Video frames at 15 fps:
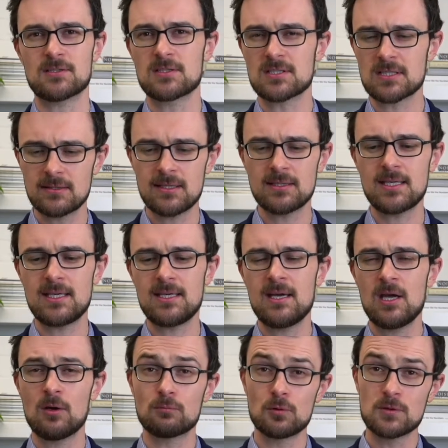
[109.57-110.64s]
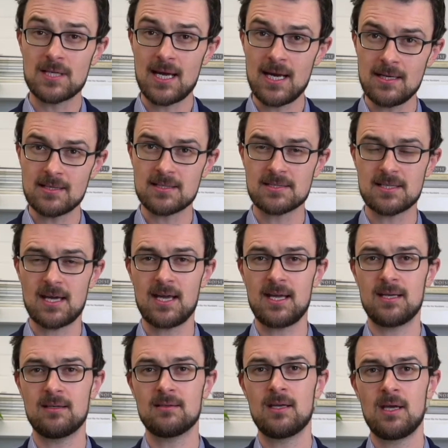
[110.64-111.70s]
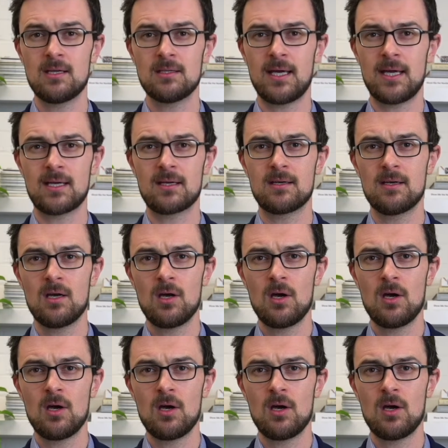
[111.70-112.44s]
because clearly routine design, like,